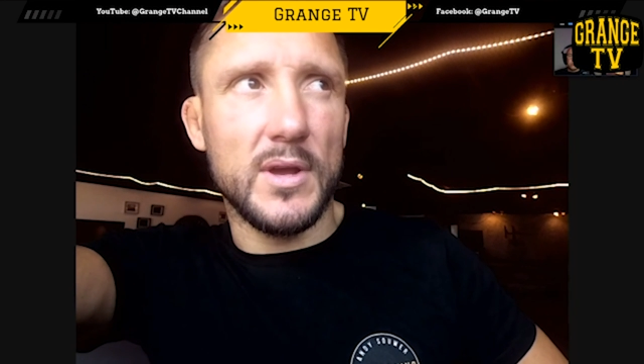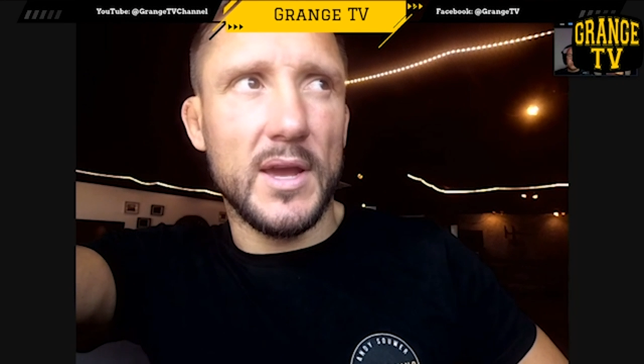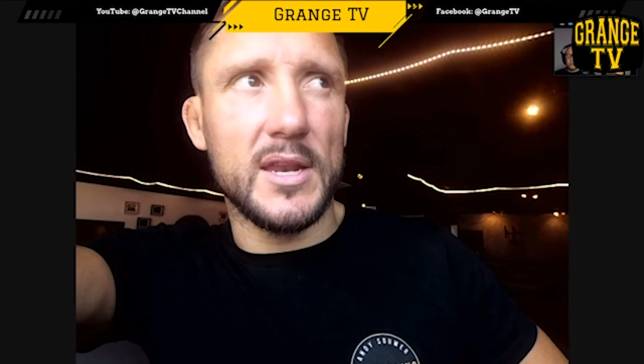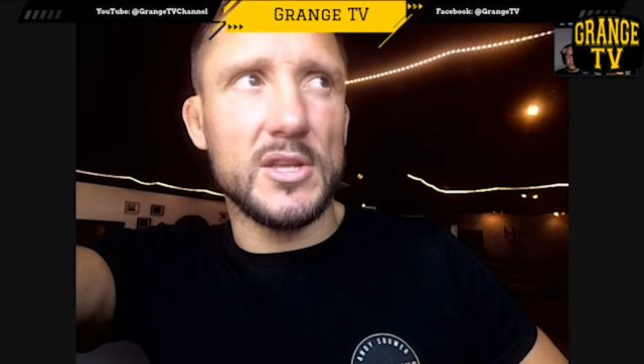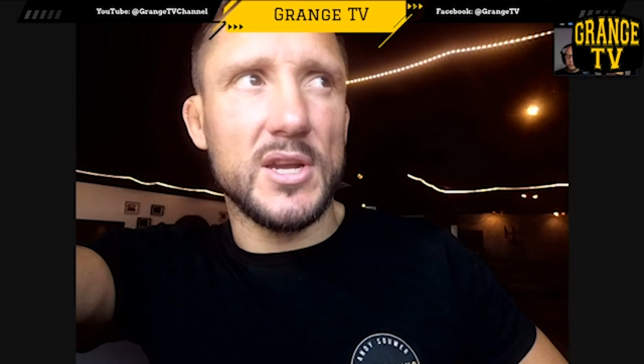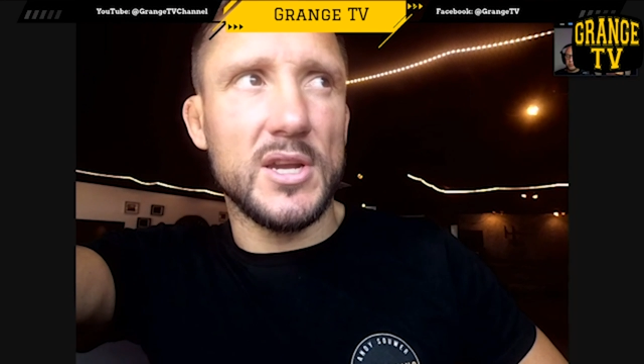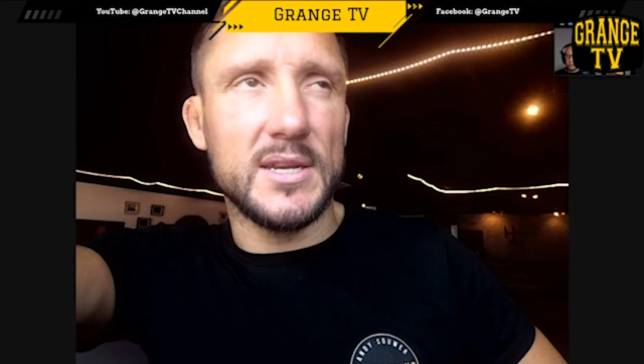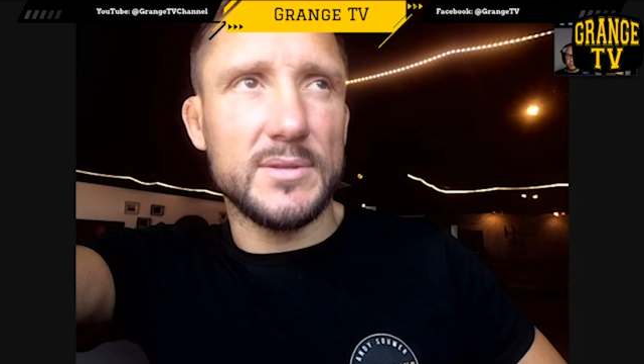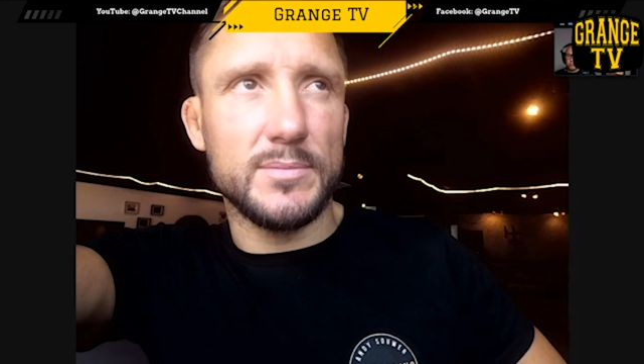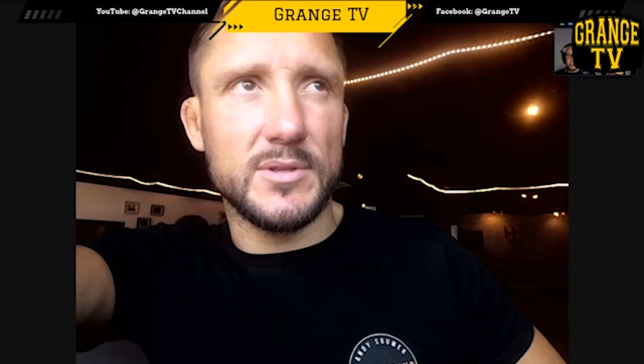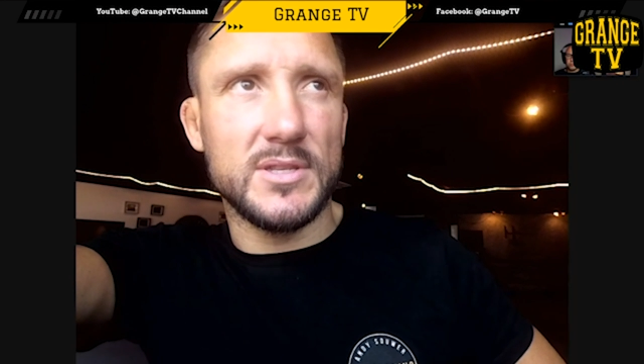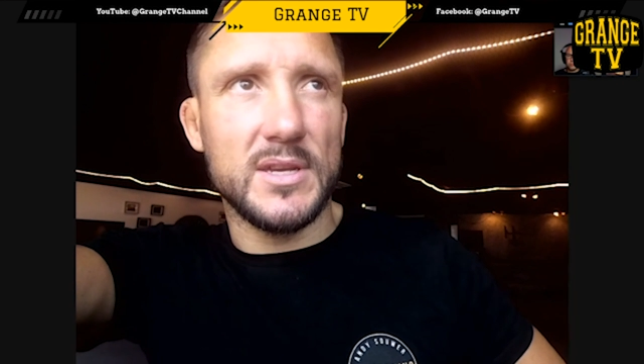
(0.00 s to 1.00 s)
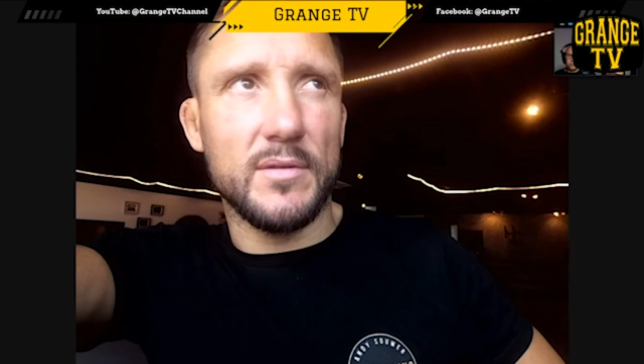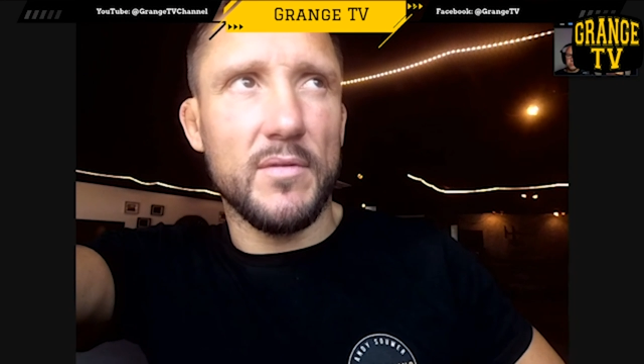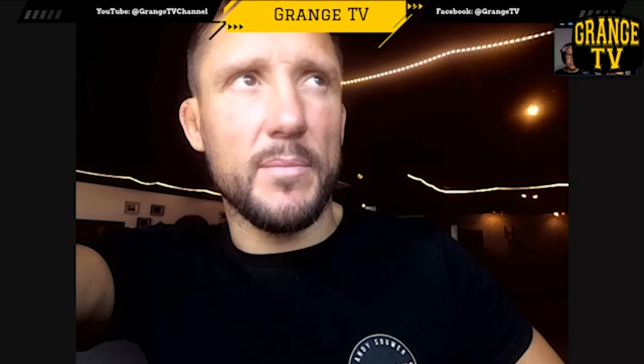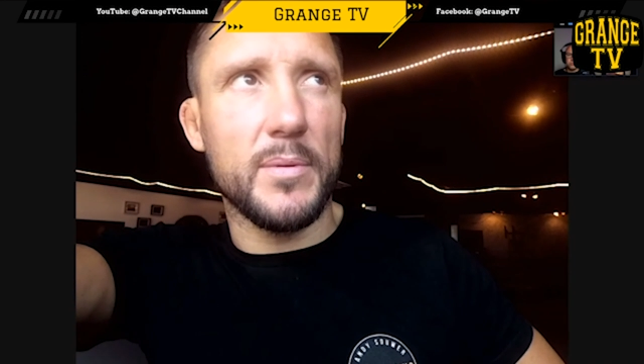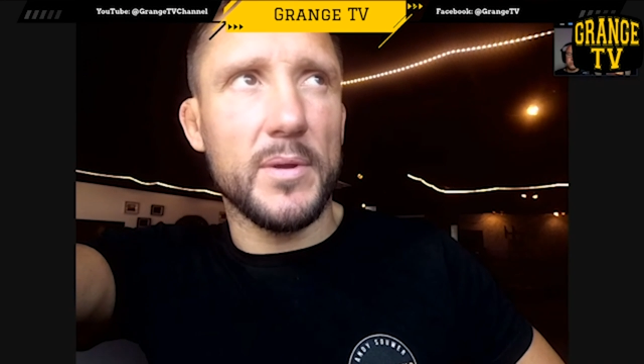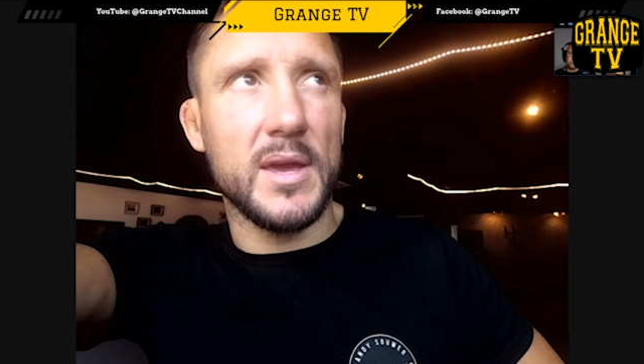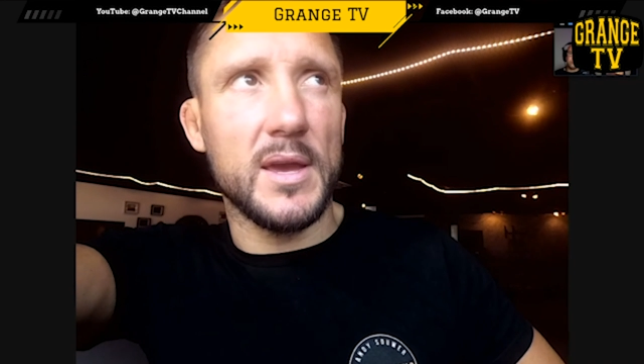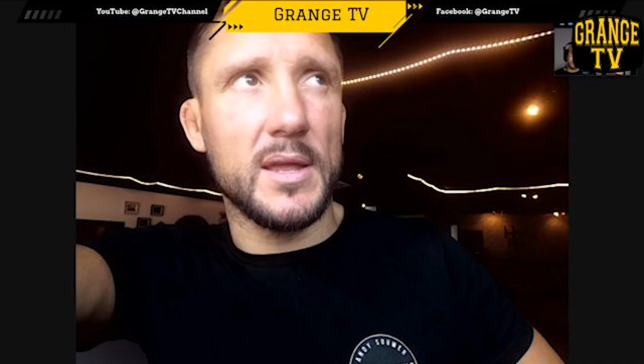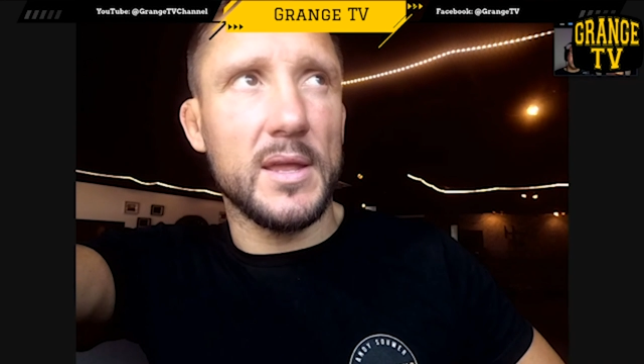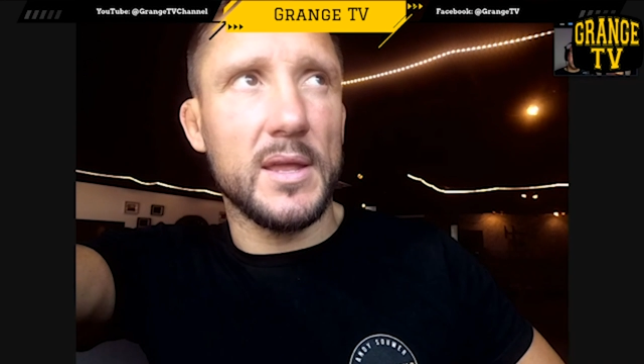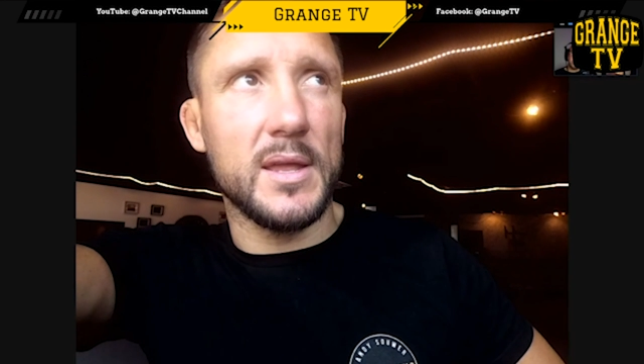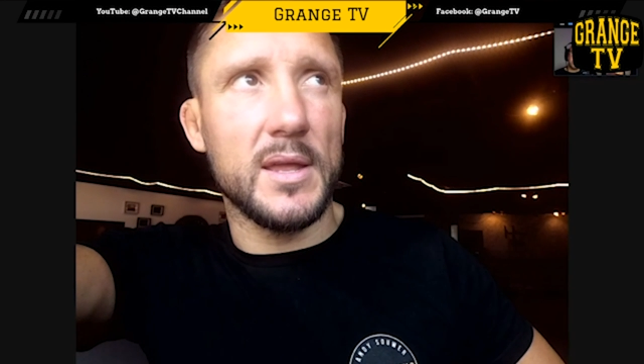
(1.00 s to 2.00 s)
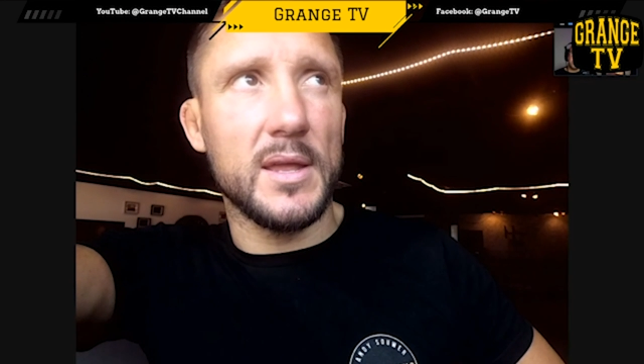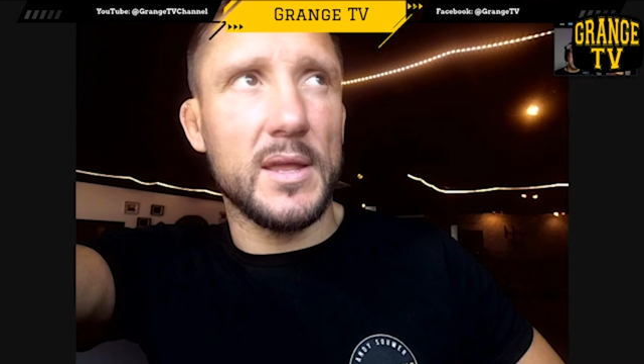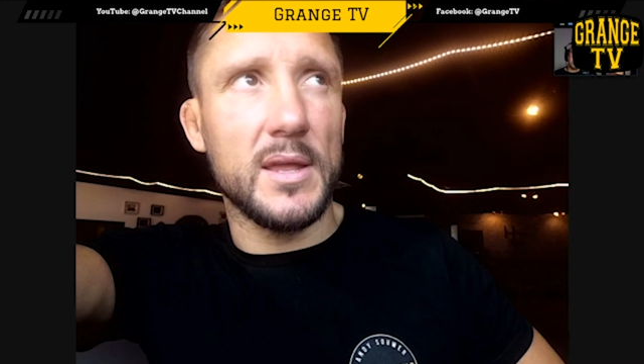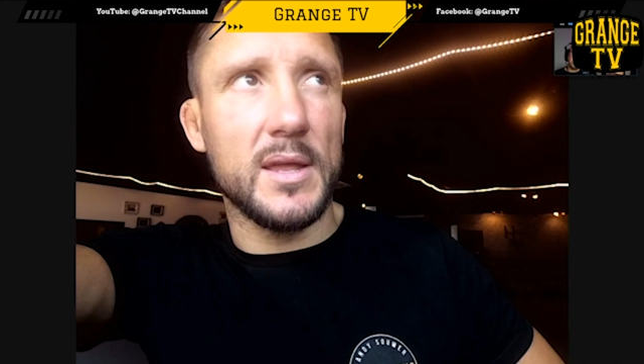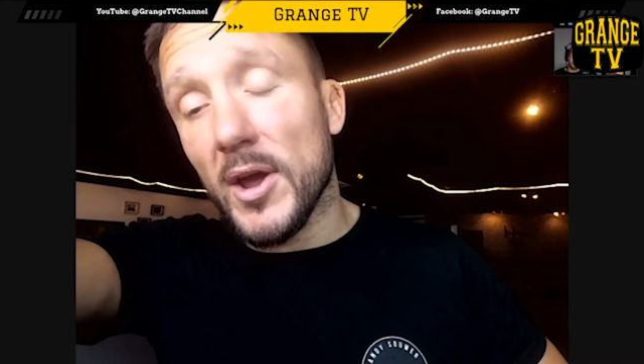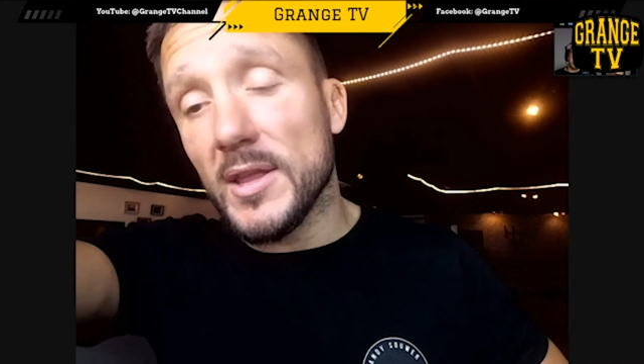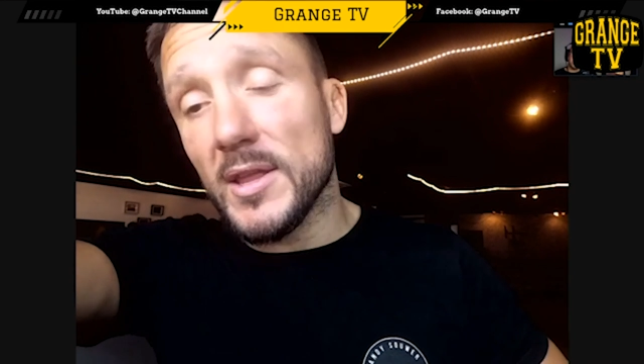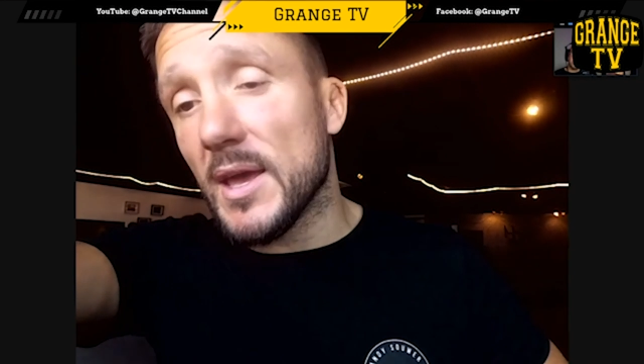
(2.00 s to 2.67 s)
energize myself up again. So I'm right